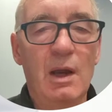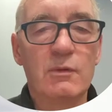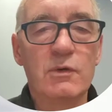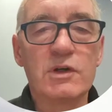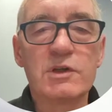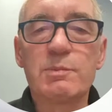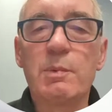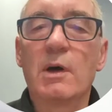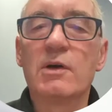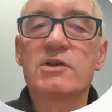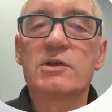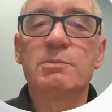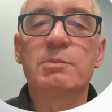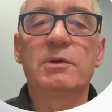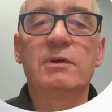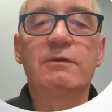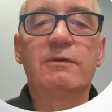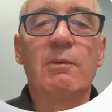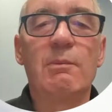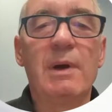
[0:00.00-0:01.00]

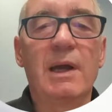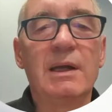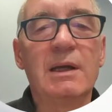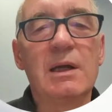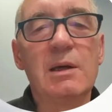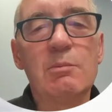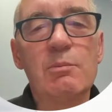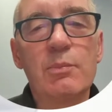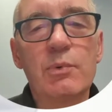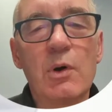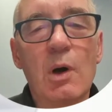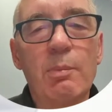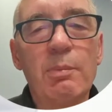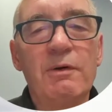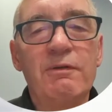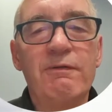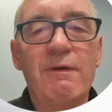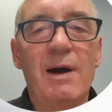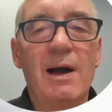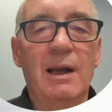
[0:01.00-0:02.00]
responsible for making
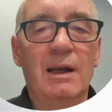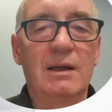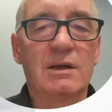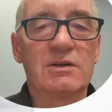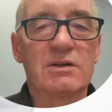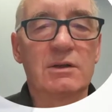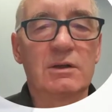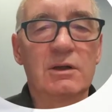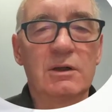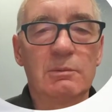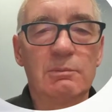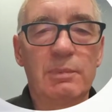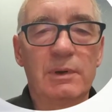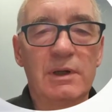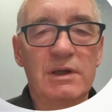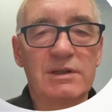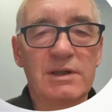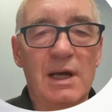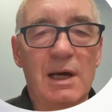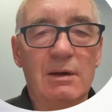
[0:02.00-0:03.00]
proper filings at
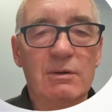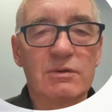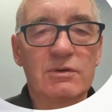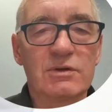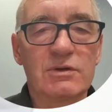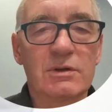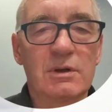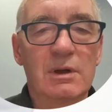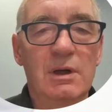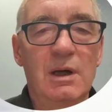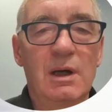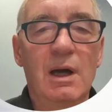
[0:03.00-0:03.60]
Companies House,